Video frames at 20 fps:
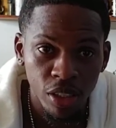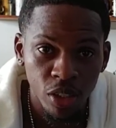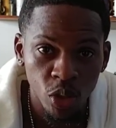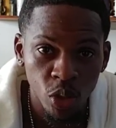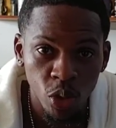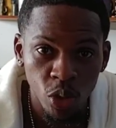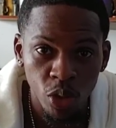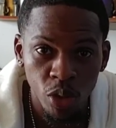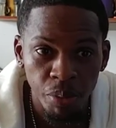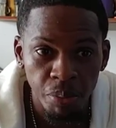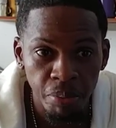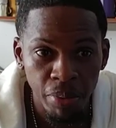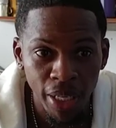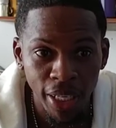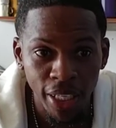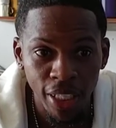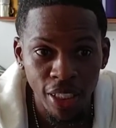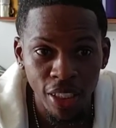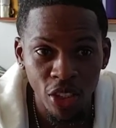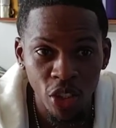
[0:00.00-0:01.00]
to
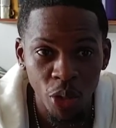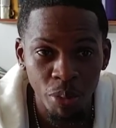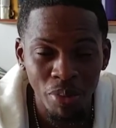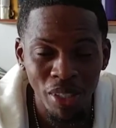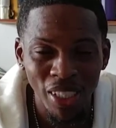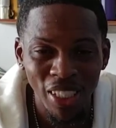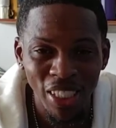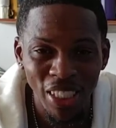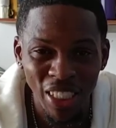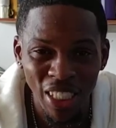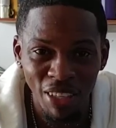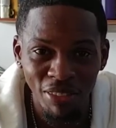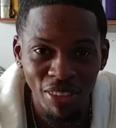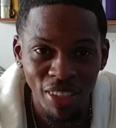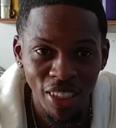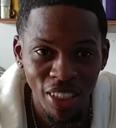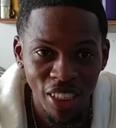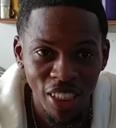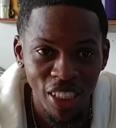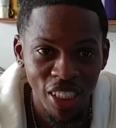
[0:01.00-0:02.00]
buy some
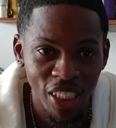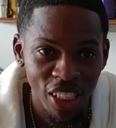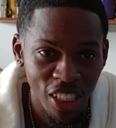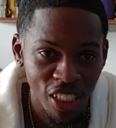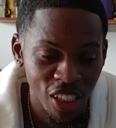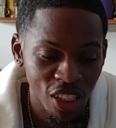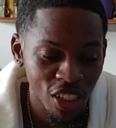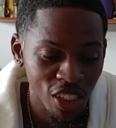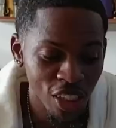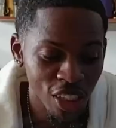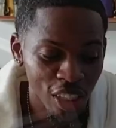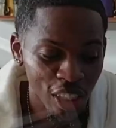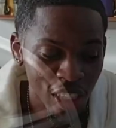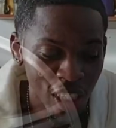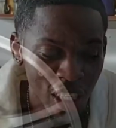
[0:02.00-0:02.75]
17-inch